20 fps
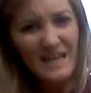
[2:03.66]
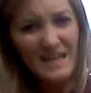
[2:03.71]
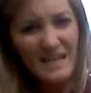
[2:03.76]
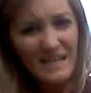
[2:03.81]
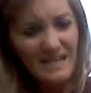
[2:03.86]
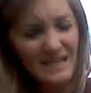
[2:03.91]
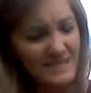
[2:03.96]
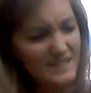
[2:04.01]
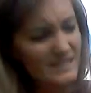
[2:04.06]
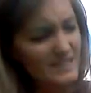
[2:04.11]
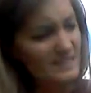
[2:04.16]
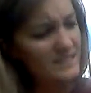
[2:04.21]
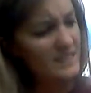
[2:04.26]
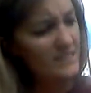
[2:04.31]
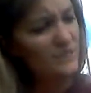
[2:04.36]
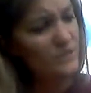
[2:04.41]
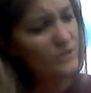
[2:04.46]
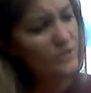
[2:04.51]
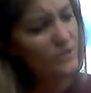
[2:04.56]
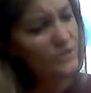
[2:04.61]
And
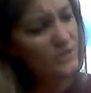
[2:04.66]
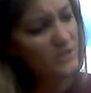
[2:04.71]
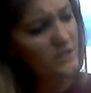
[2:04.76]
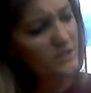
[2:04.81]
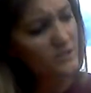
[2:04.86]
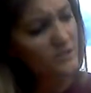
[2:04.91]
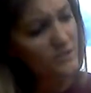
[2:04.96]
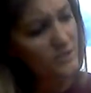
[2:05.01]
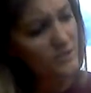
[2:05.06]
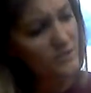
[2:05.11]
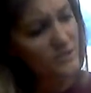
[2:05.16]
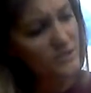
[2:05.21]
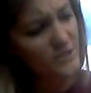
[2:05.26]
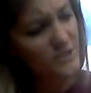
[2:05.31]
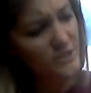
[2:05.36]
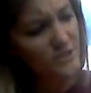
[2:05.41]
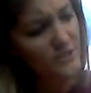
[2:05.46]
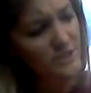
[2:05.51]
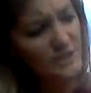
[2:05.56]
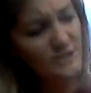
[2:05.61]
if you look a little closer,
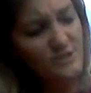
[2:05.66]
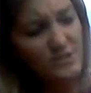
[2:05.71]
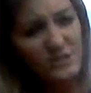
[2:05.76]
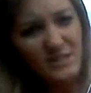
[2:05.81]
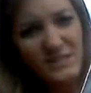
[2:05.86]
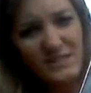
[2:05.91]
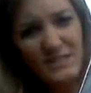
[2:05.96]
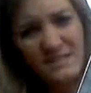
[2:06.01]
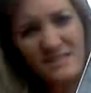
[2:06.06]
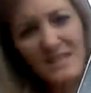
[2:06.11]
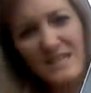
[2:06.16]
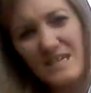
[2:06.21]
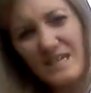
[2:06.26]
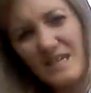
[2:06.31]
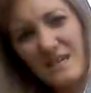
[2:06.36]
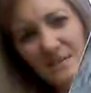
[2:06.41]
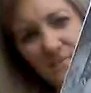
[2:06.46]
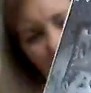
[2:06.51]
you'll actually see